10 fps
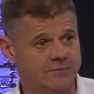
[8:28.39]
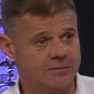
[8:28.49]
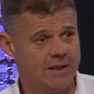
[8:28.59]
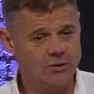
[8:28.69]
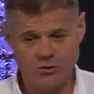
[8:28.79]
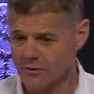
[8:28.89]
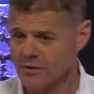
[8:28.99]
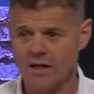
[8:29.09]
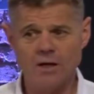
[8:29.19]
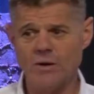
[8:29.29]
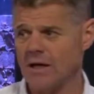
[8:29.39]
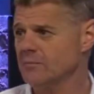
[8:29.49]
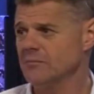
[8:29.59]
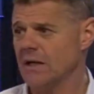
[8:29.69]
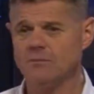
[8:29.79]
Okay, you're on the highway.
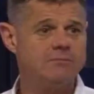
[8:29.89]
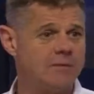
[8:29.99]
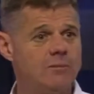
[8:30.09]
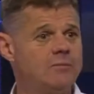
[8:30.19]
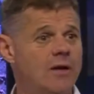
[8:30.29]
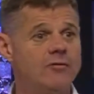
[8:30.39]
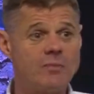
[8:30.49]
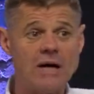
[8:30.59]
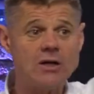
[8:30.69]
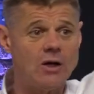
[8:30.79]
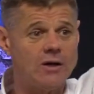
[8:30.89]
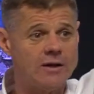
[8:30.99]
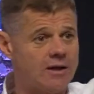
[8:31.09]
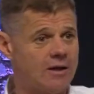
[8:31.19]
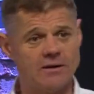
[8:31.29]
I'm loved by
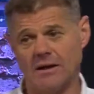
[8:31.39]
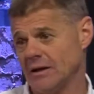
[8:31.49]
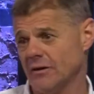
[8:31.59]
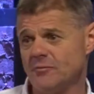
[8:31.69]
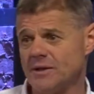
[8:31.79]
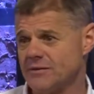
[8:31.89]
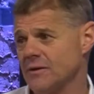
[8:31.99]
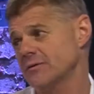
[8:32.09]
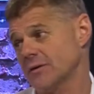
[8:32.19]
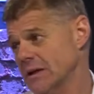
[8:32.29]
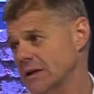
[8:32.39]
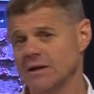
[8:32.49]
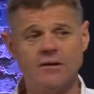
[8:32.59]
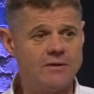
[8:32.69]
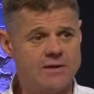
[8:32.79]
God, and I love myself so I
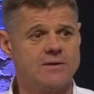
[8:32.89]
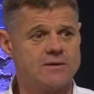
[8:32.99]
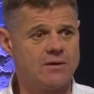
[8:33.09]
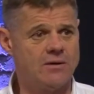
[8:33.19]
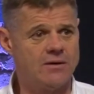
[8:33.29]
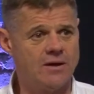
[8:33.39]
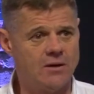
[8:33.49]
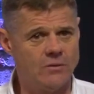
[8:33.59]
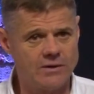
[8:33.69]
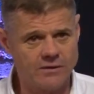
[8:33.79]
can love others on the highway.